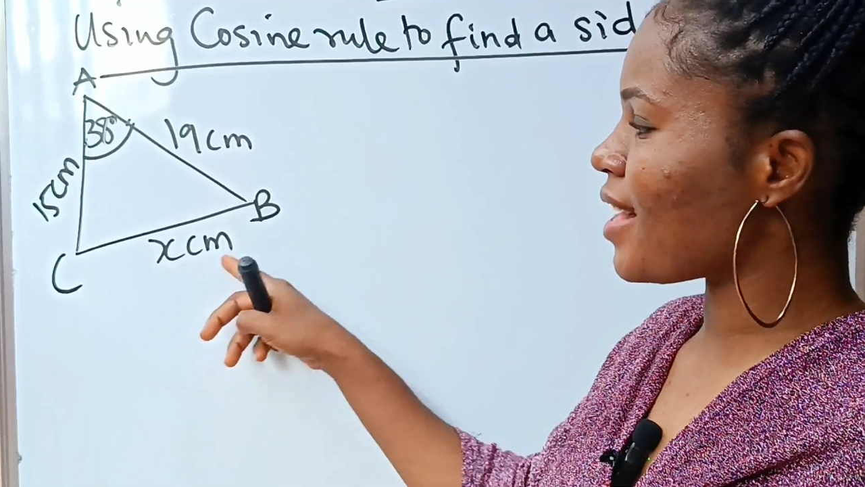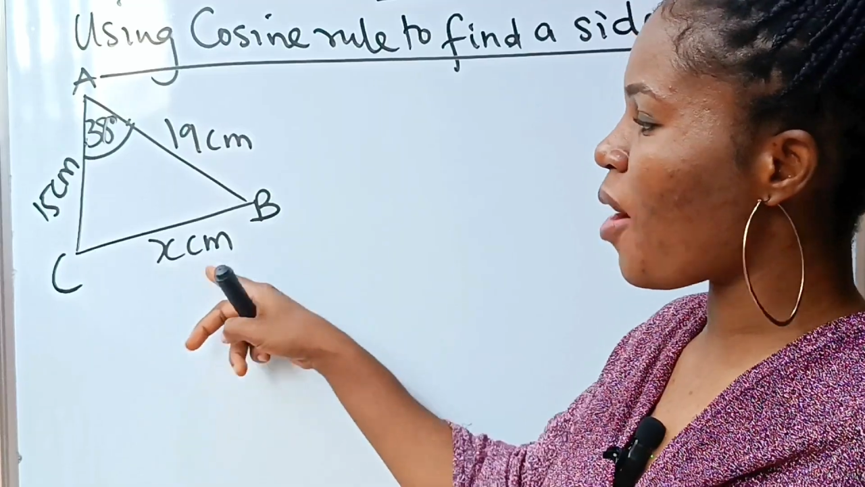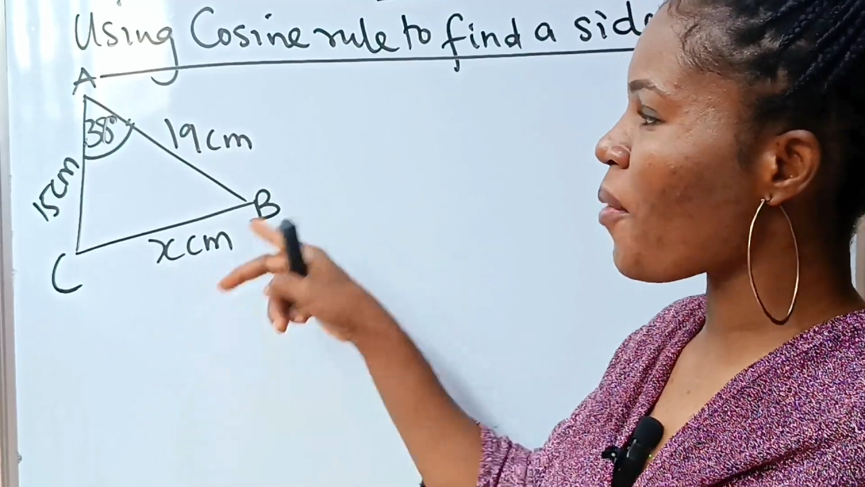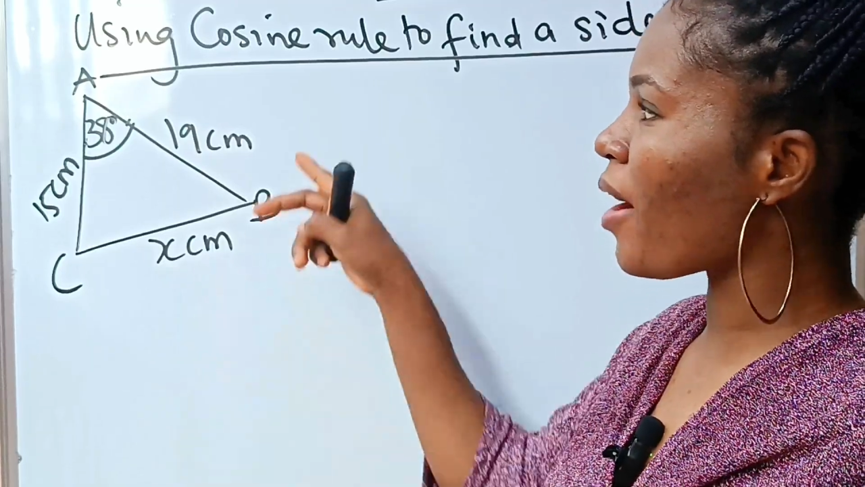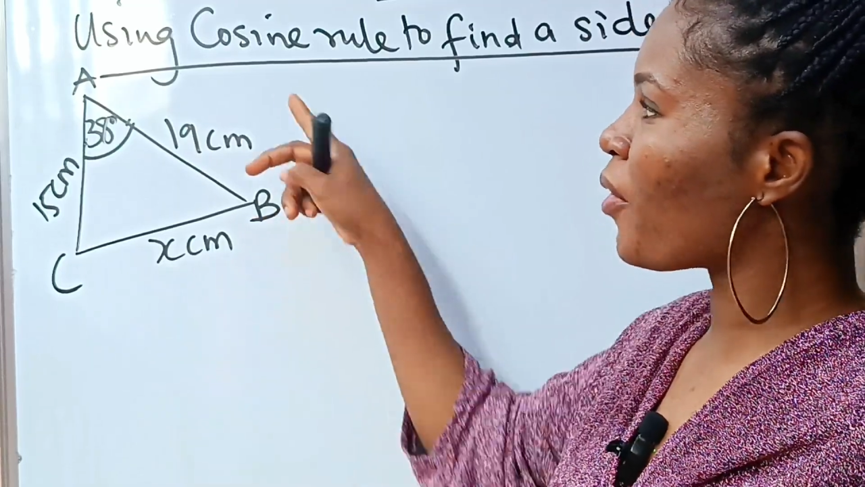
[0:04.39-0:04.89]

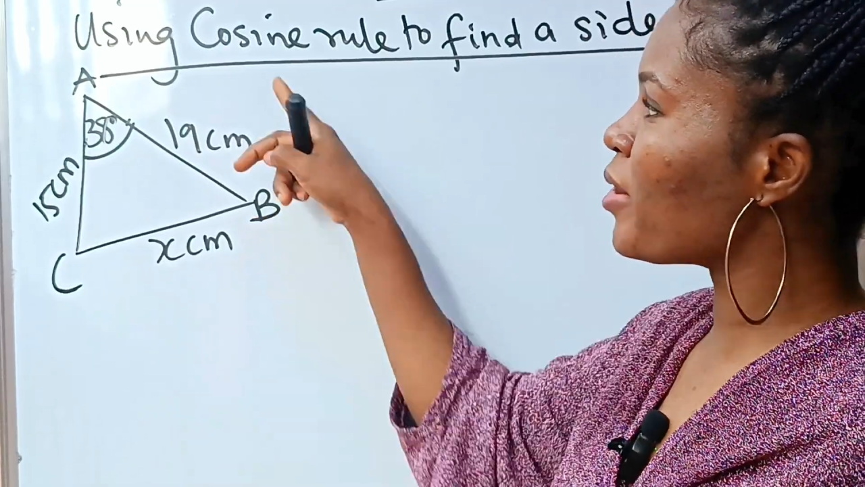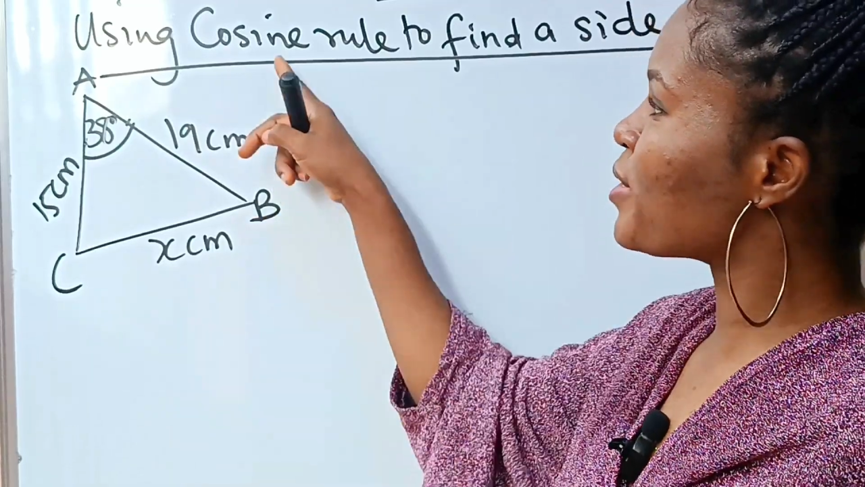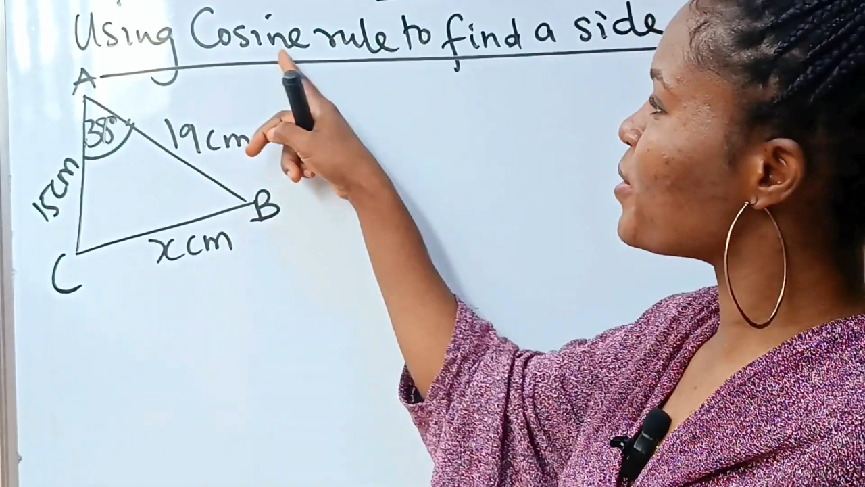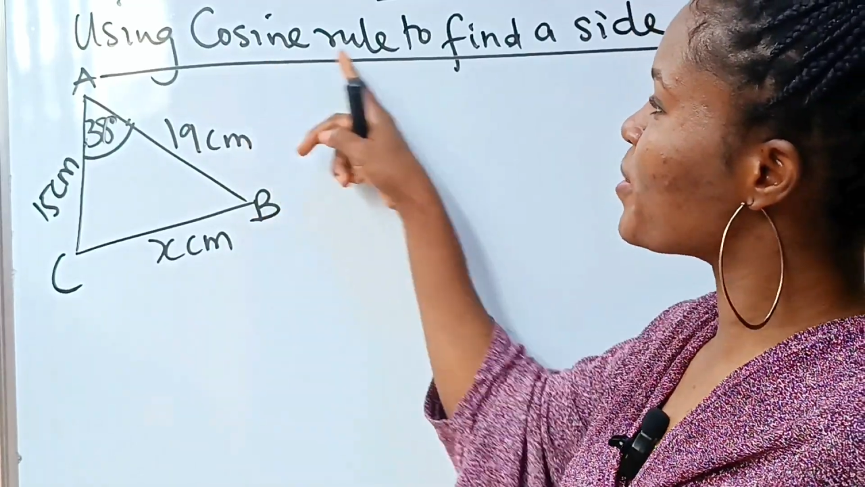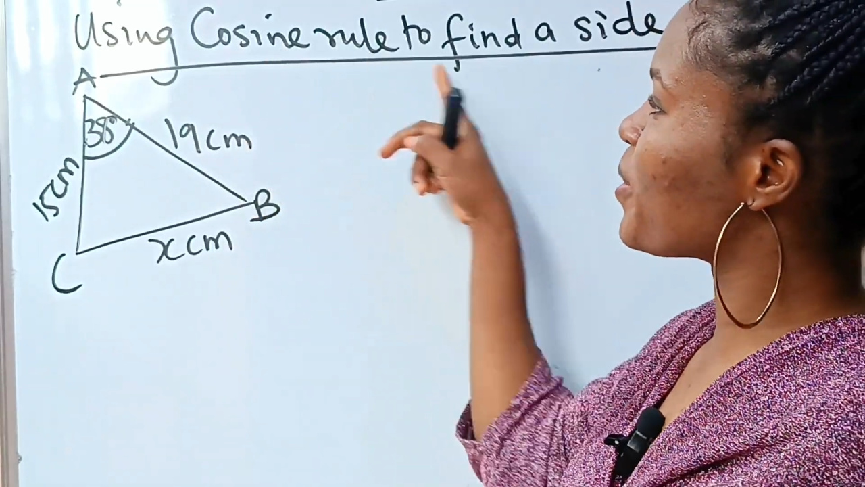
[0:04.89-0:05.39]
Now we are going
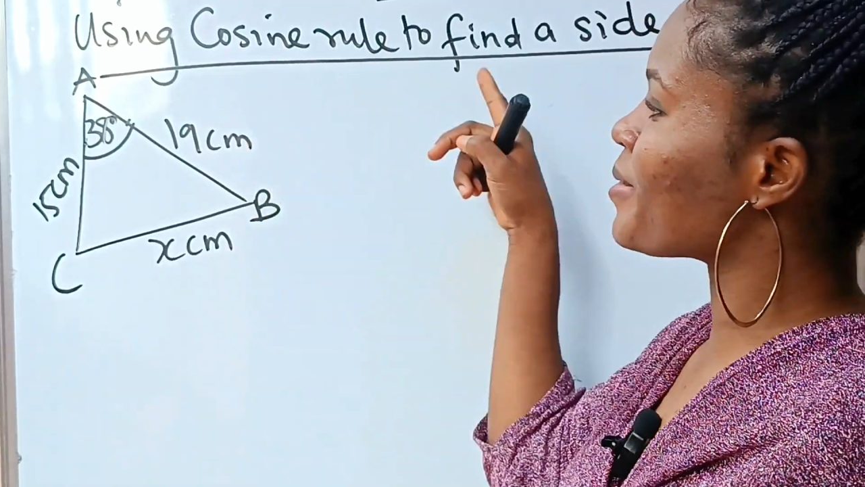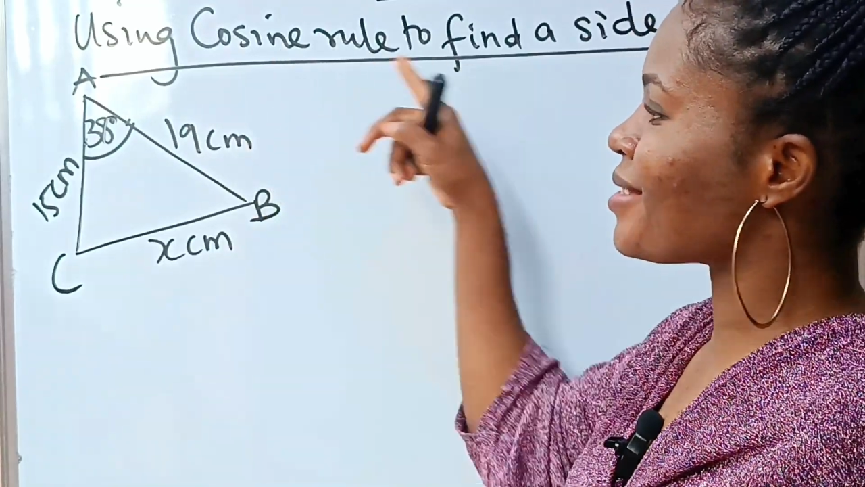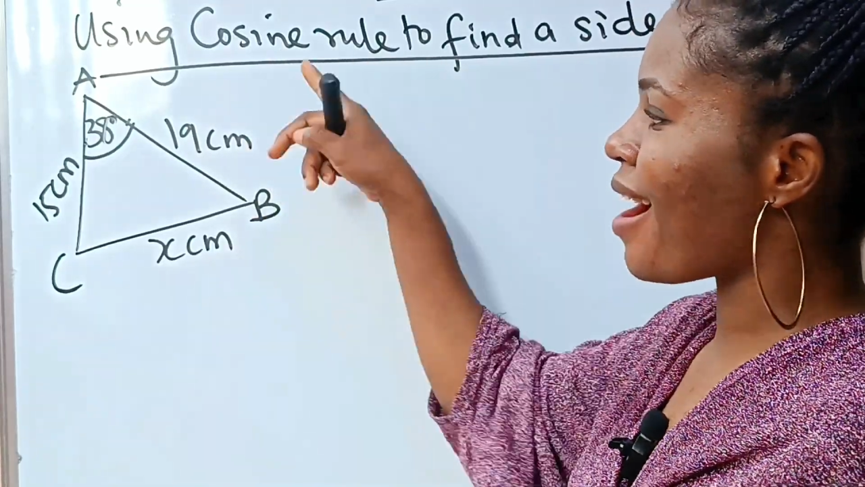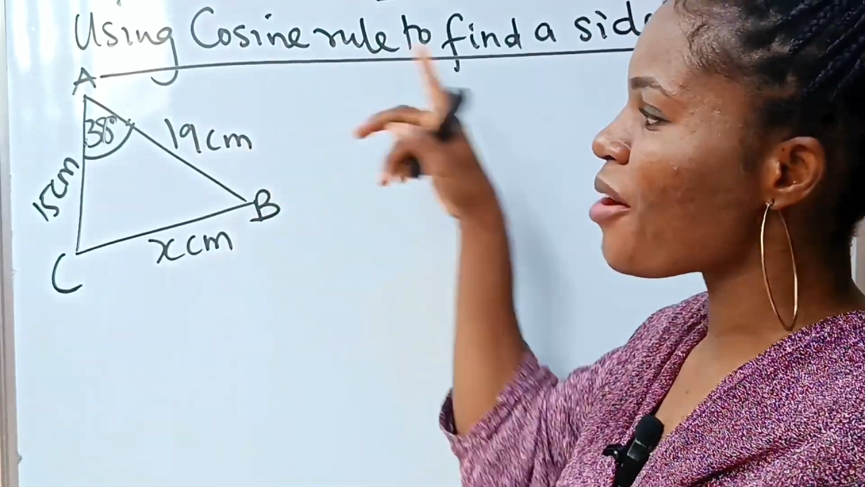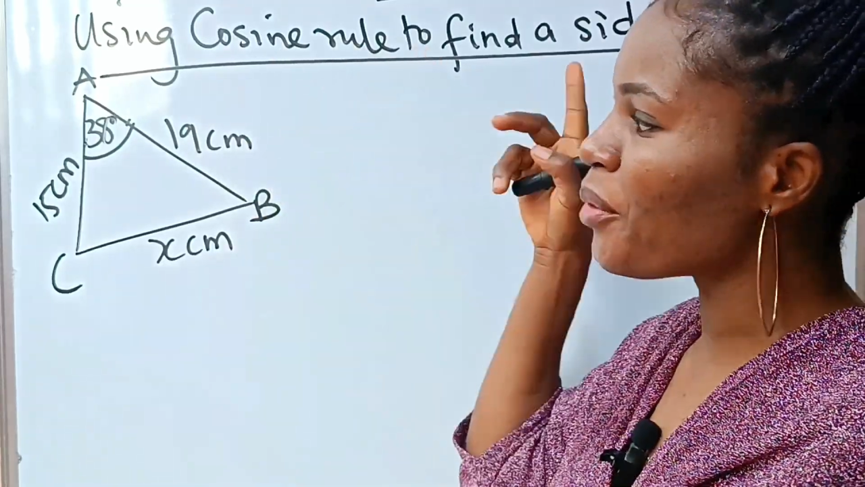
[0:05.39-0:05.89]
to use
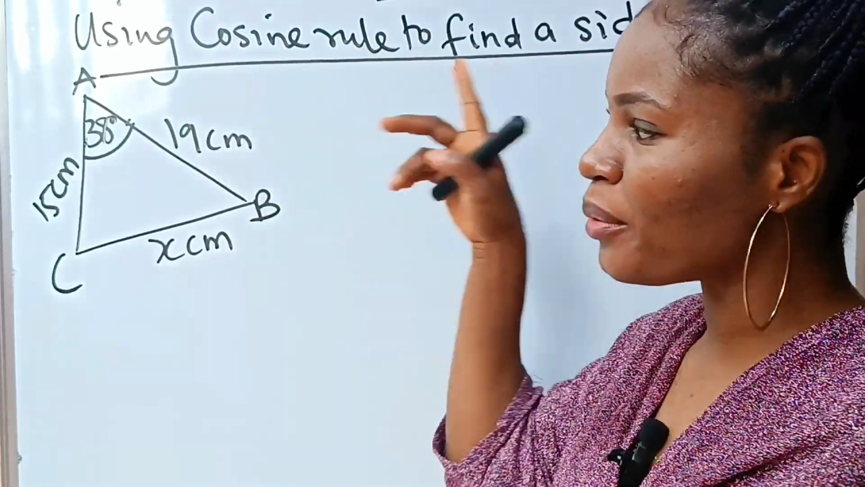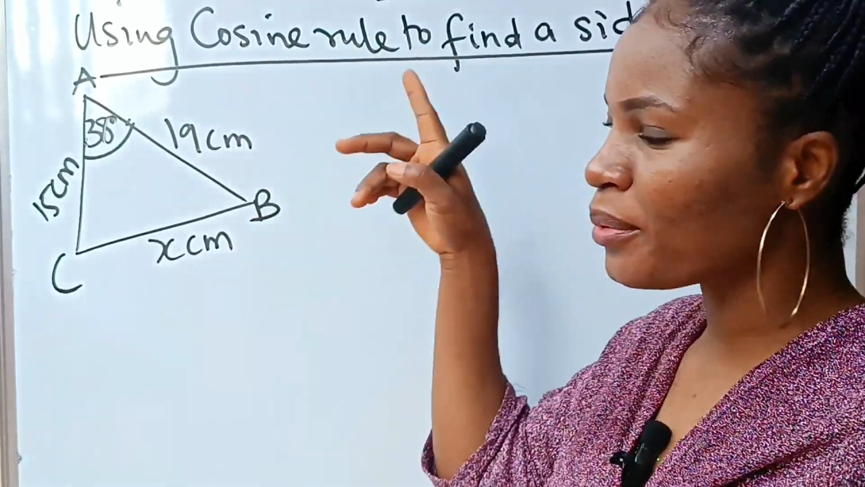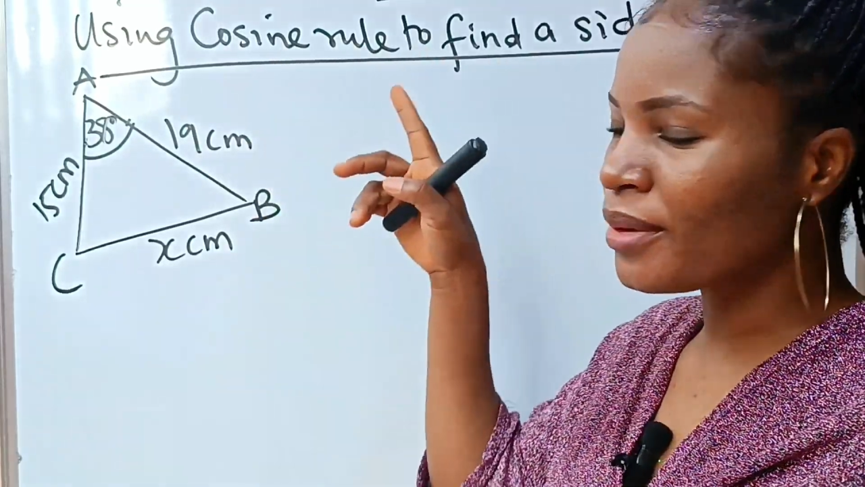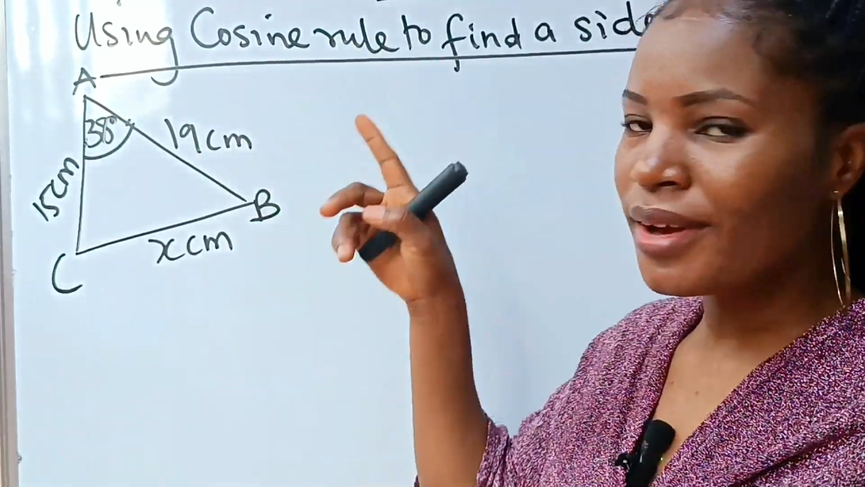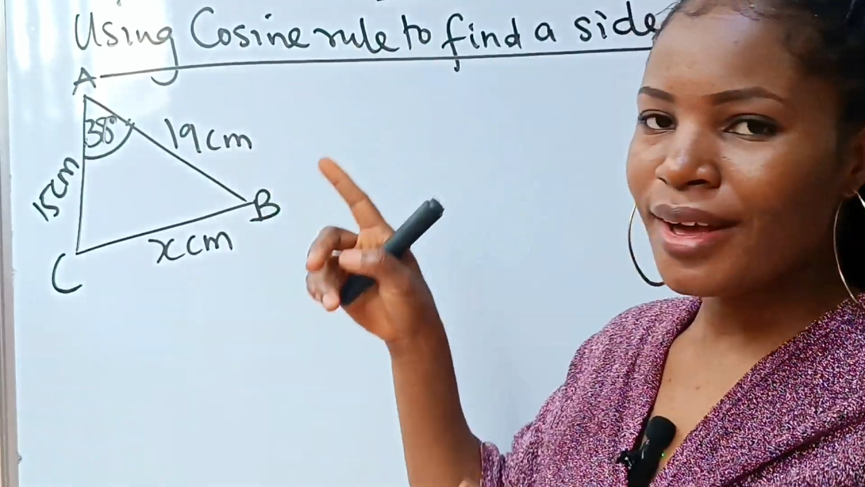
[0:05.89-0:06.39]
cosine rule.